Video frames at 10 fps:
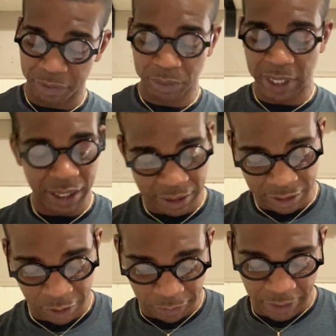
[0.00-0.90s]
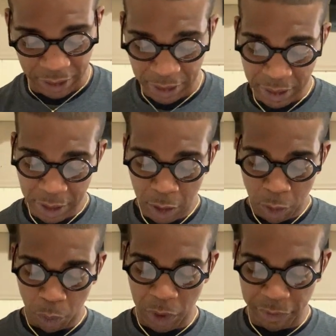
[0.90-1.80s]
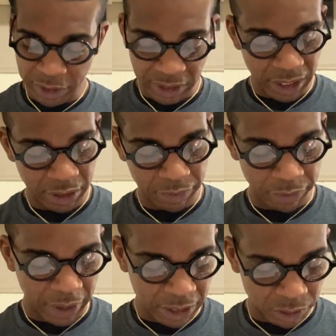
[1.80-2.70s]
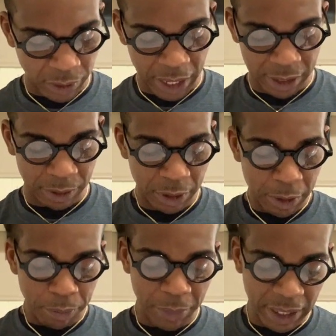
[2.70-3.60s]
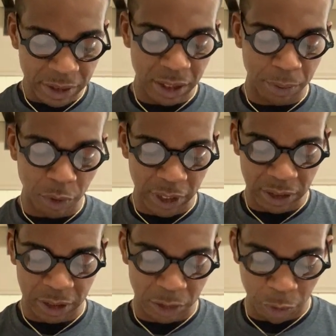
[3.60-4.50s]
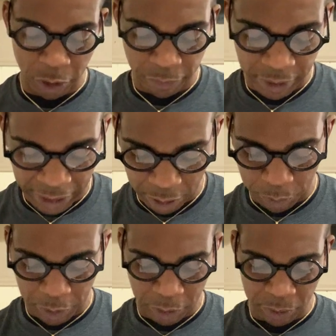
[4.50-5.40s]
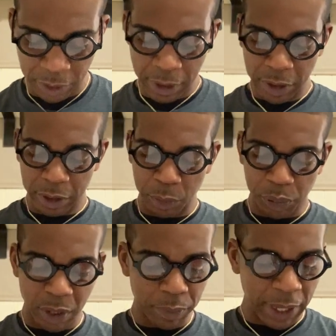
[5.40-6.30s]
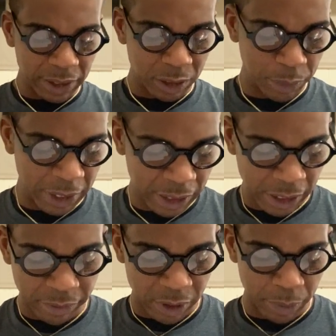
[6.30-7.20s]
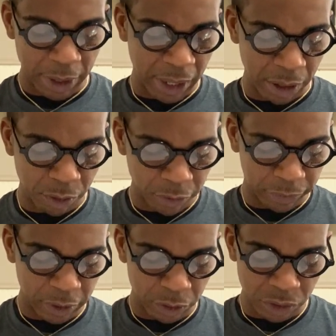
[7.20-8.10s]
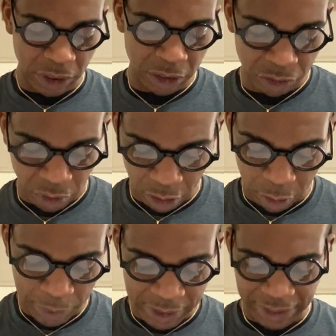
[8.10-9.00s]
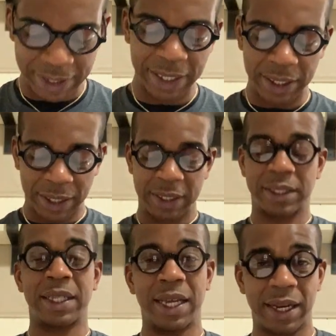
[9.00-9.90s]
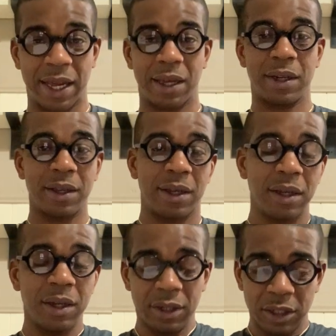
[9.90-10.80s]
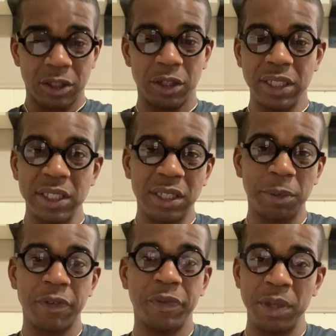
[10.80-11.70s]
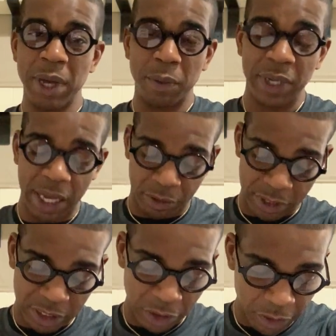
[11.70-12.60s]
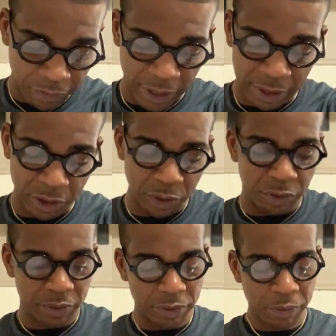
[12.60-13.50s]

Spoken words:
from taking the survey? We receive advice on how to make some questions more relatable. The prompt has to be clearer about how often you see the struggle, because I didn't understand that. So this is some of the feedback we got on the survey too.